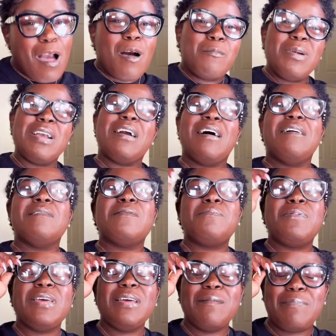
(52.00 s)
Because
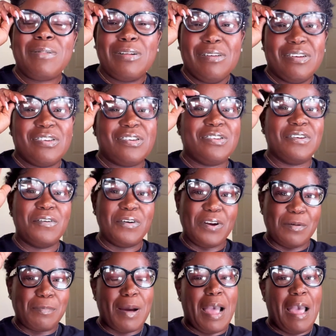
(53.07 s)
people showed
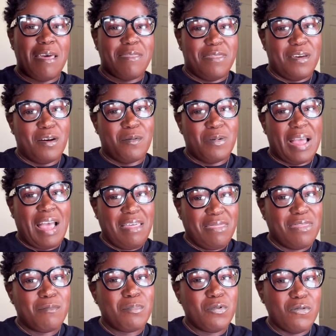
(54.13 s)
up at
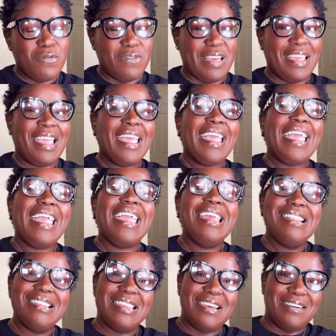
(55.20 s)
the movie
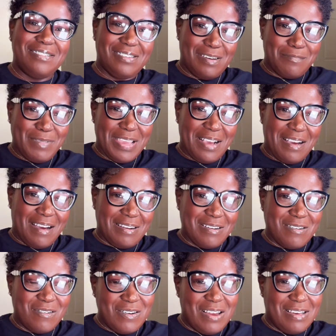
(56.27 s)
in their Jamaican
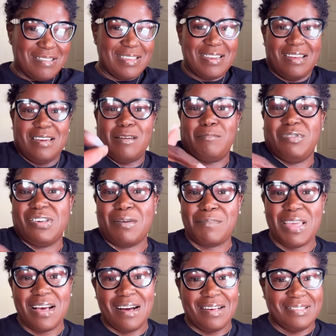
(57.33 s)
colors, in them
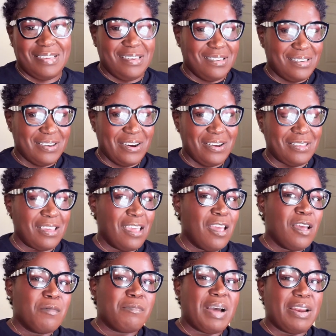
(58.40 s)
Jamaica t-shirt.
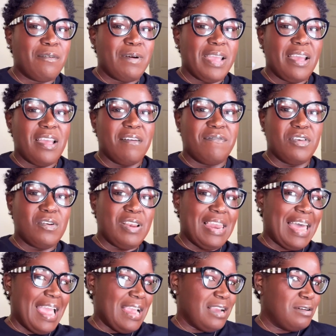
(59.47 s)
By the way, if you
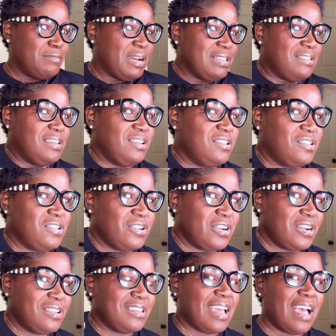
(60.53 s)
like my
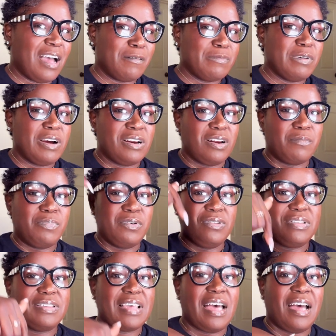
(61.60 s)
t-shirt, I'm gonna
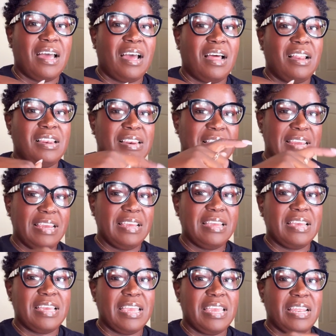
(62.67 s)
put a link
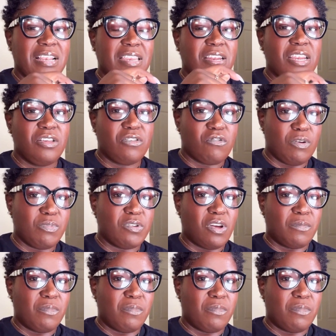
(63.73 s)
in the description